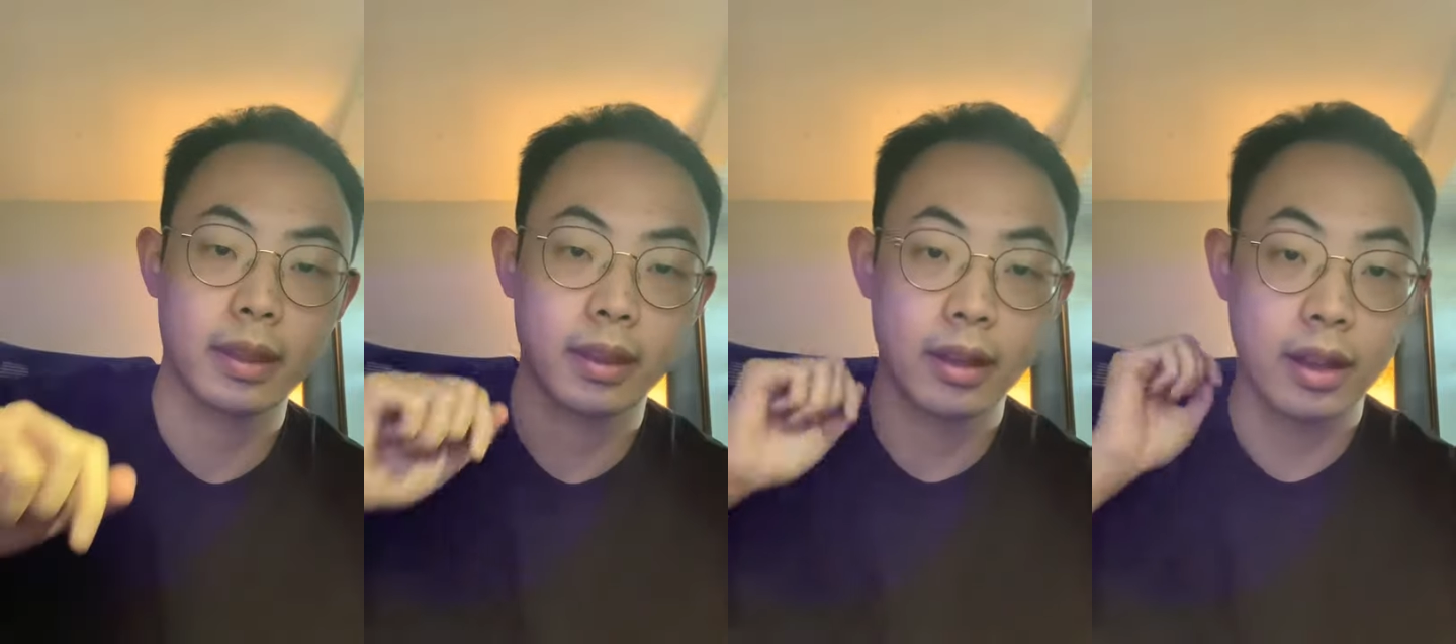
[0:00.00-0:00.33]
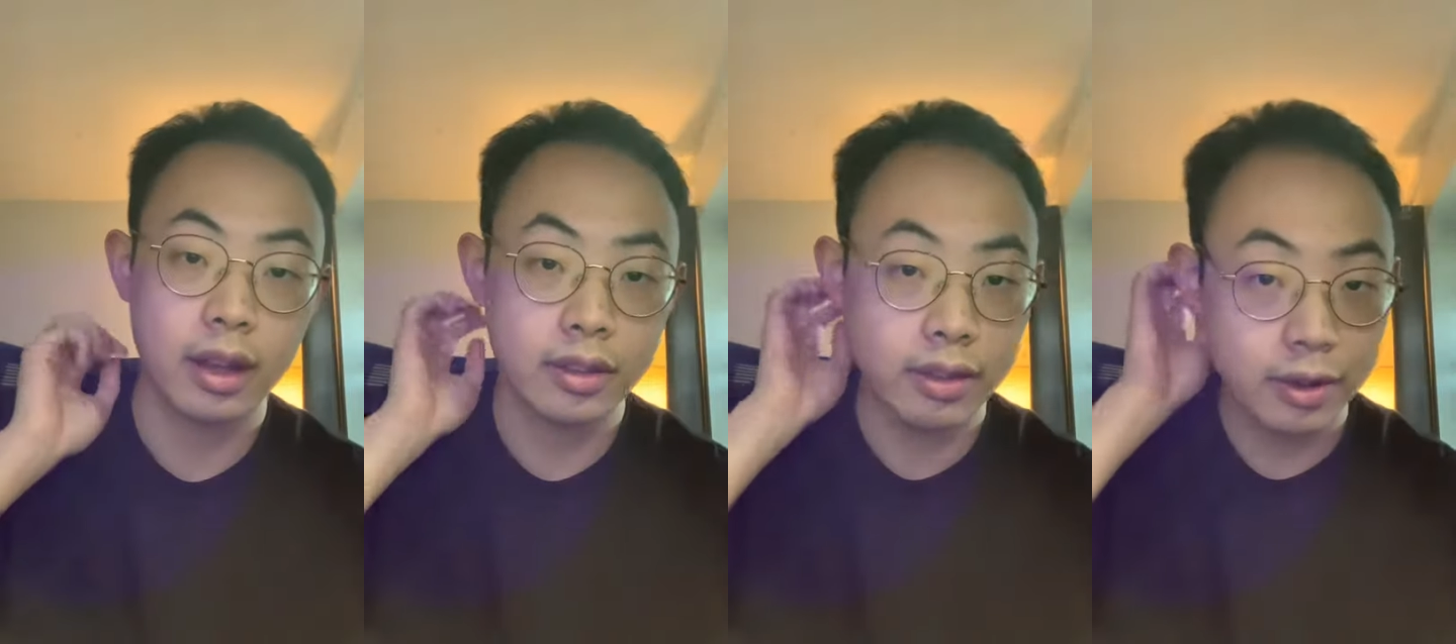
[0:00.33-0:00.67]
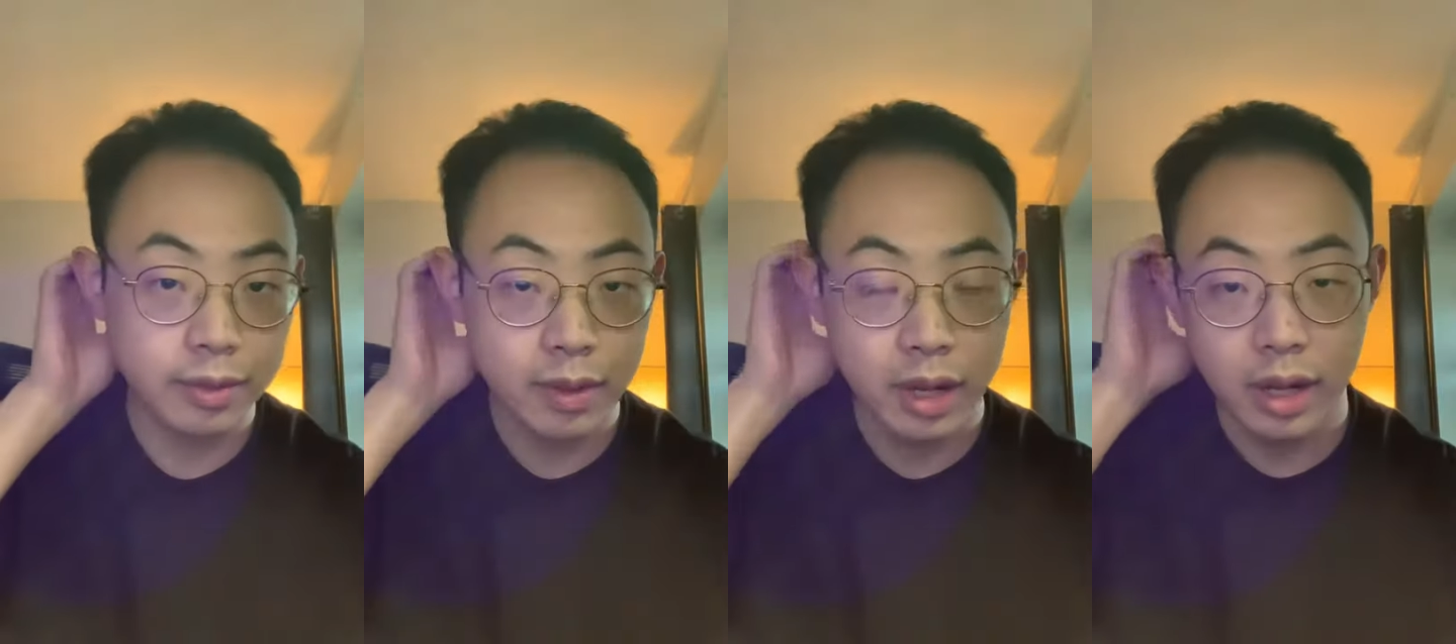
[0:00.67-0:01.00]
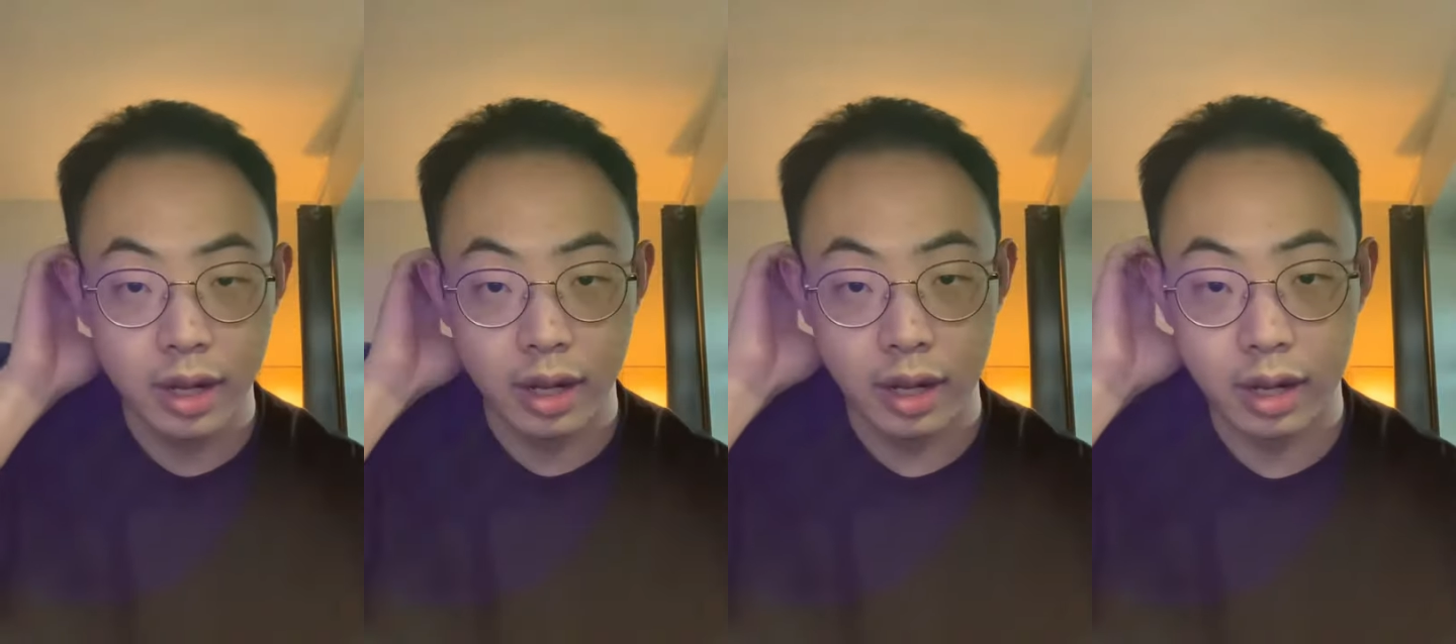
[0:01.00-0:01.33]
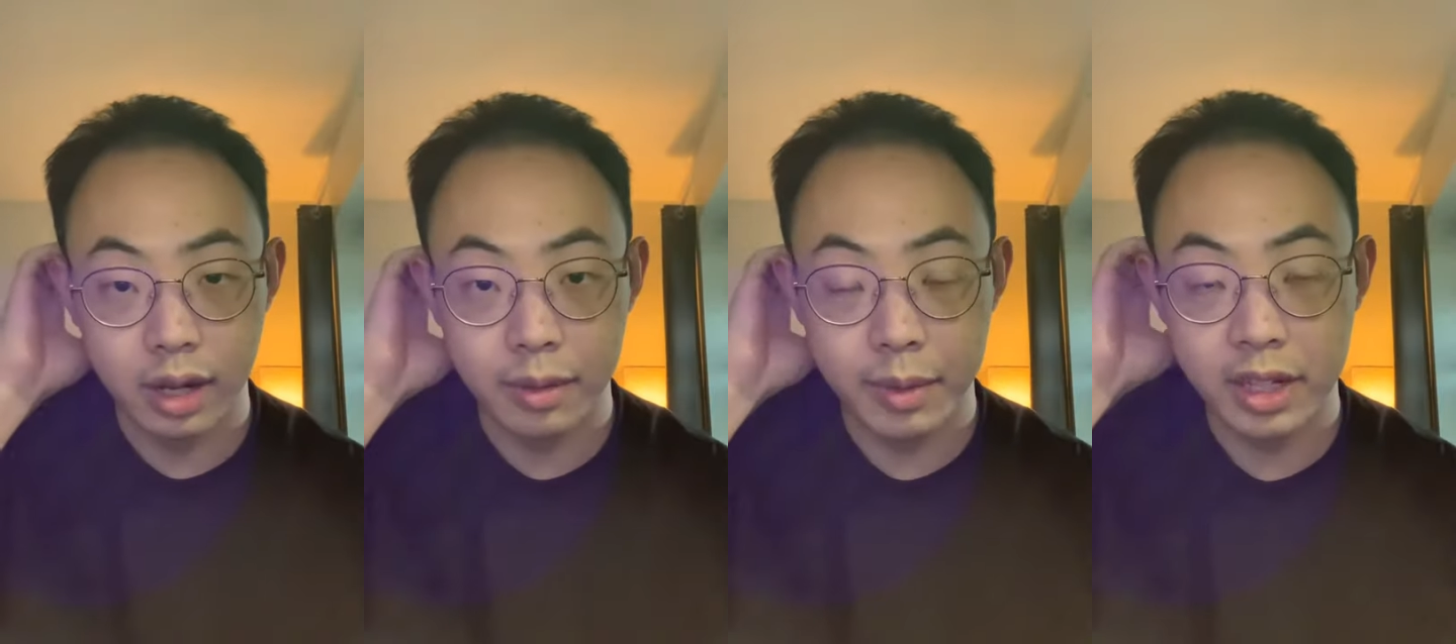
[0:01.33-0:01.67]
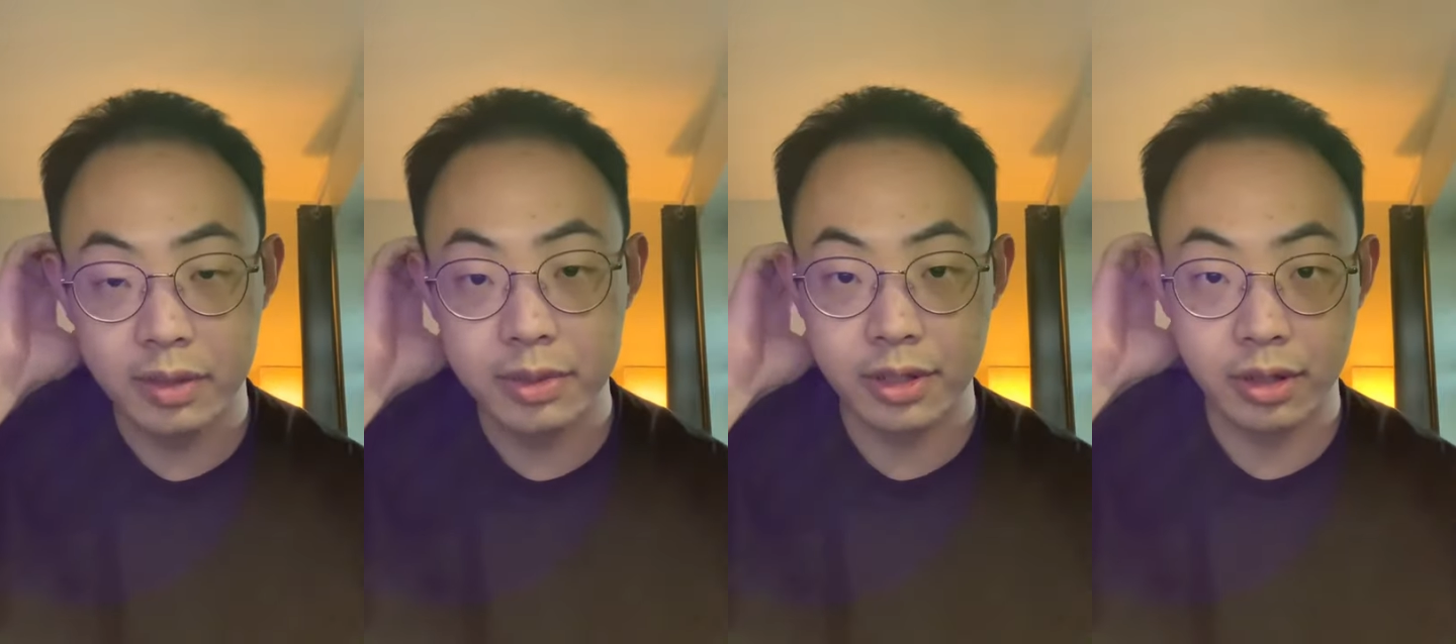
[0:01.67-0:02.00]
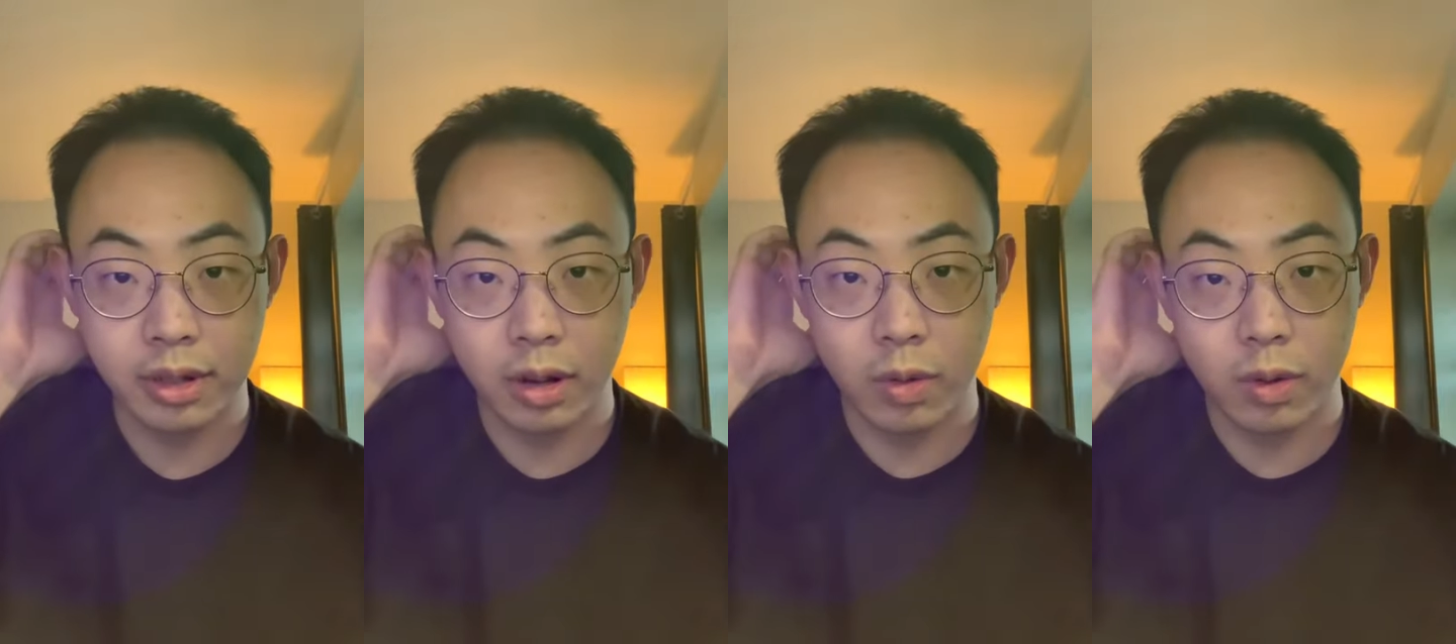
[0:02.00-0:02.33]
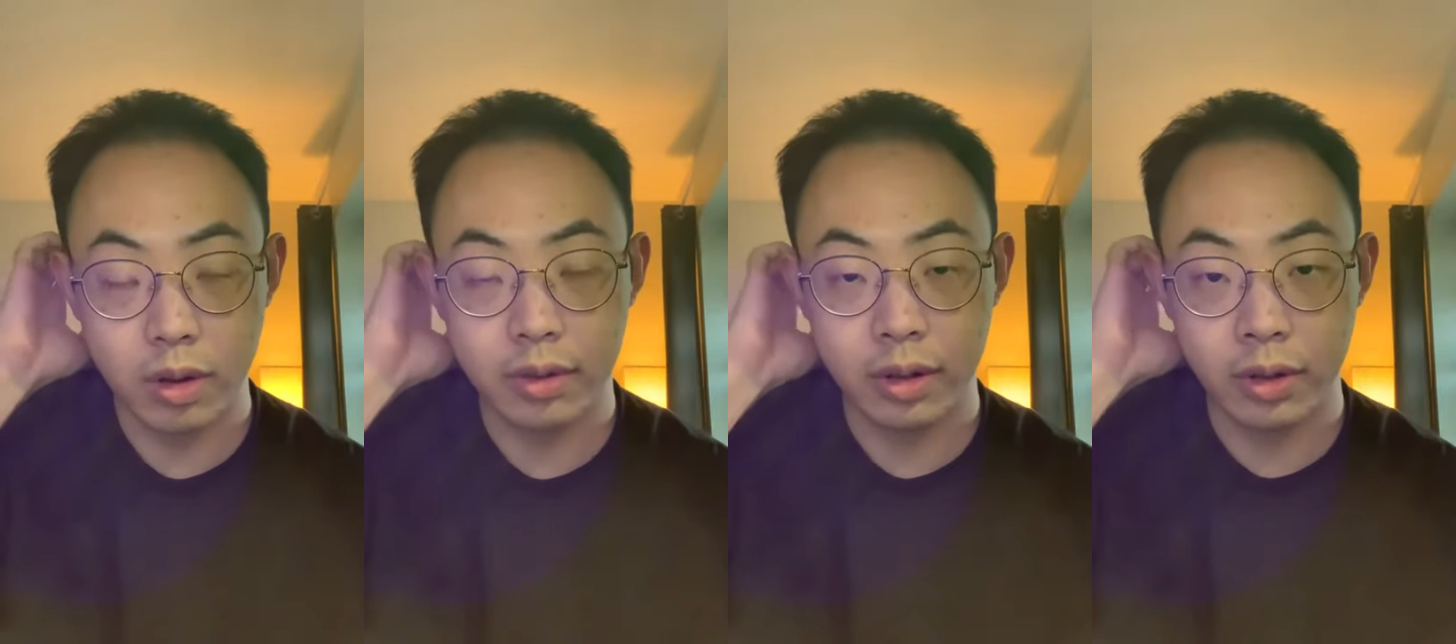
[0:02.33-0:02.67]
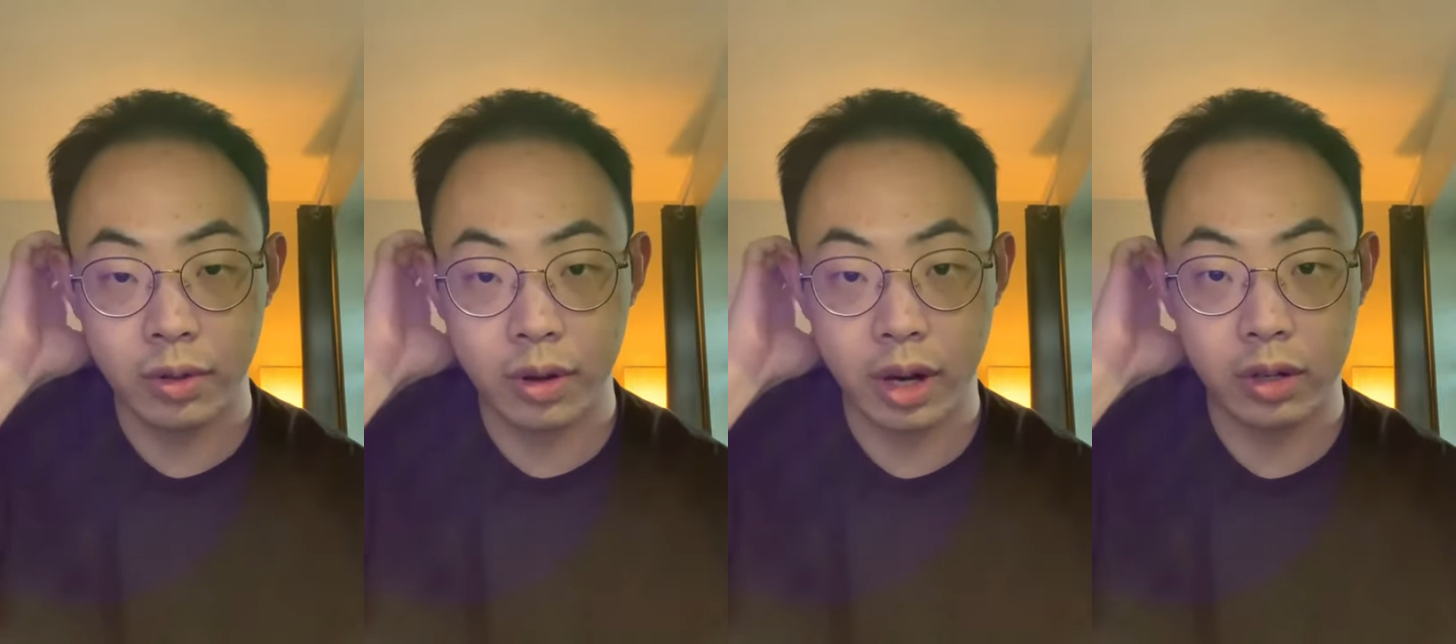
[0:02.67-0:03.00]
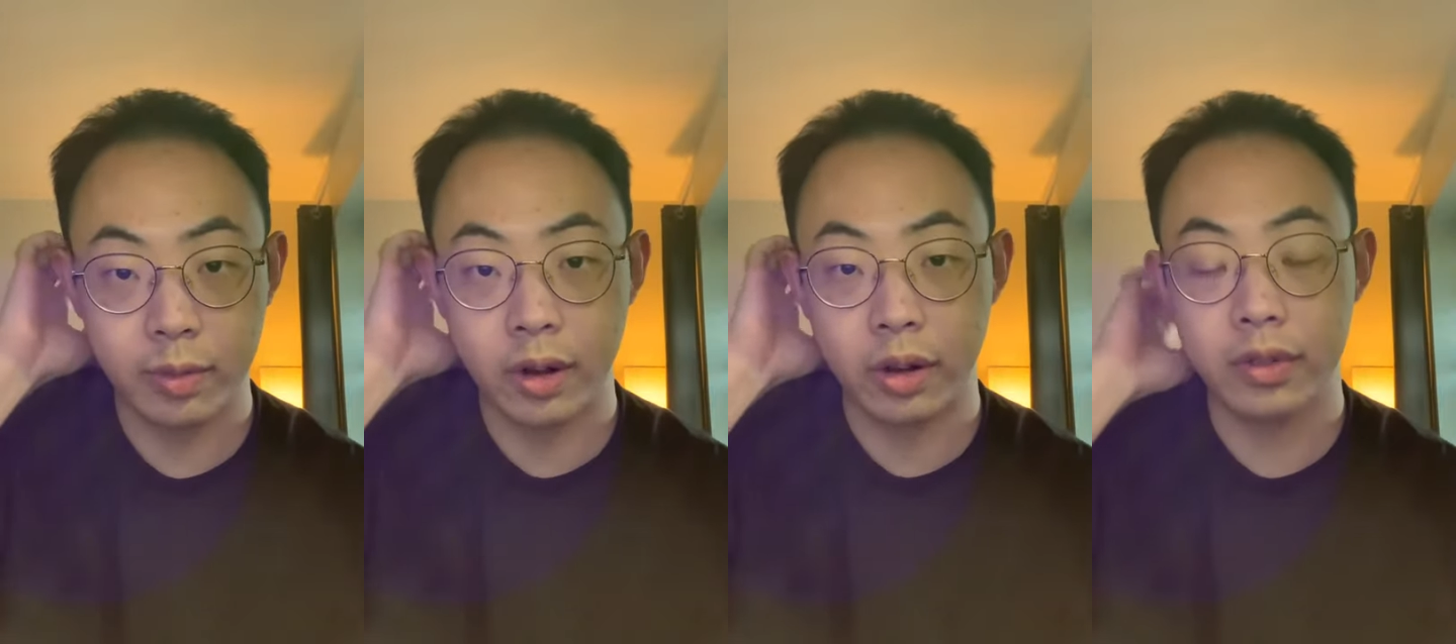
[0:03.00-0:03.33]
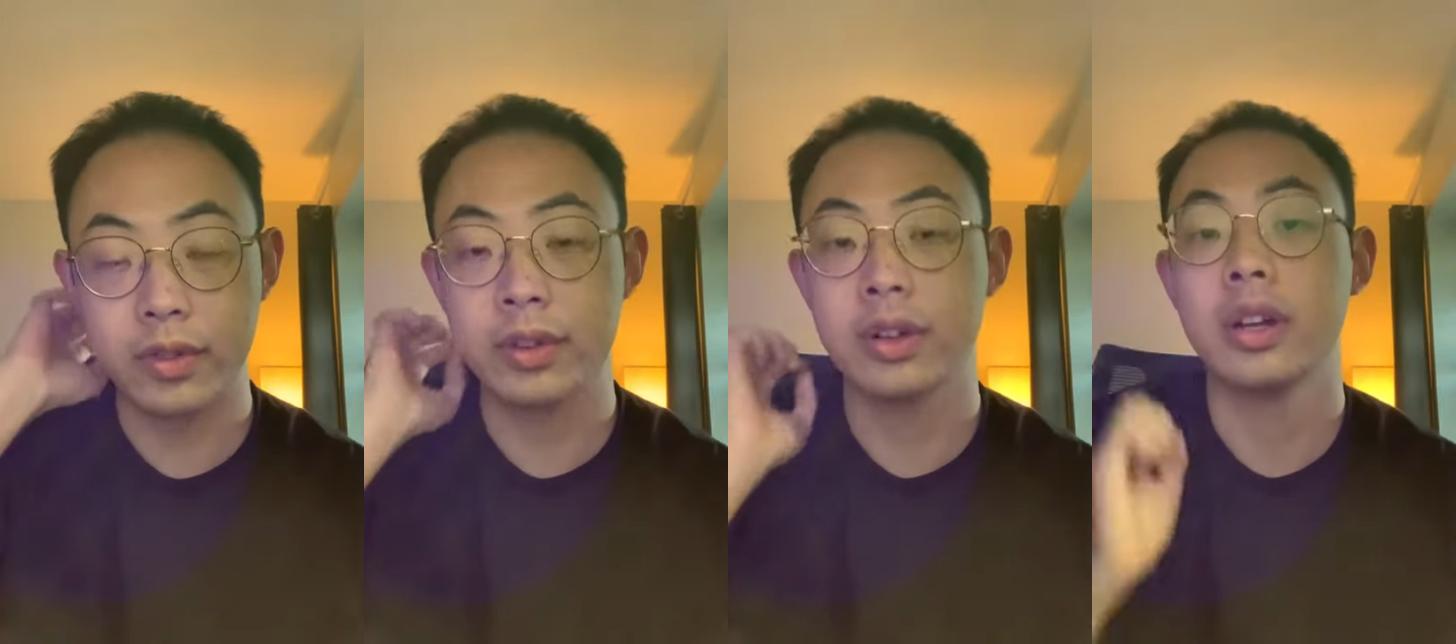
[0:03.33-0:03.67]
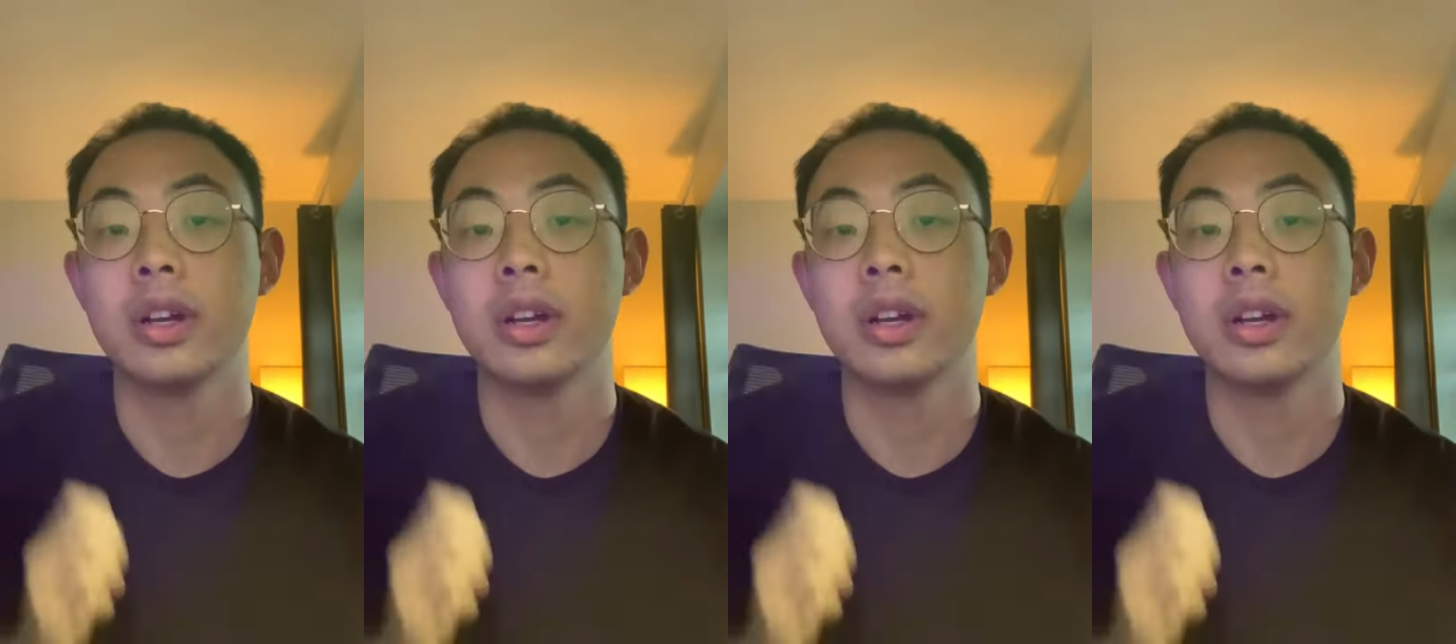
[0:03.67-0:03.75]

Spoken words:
Hi there. My name is Jun Hong Wong, or I go by Oliver.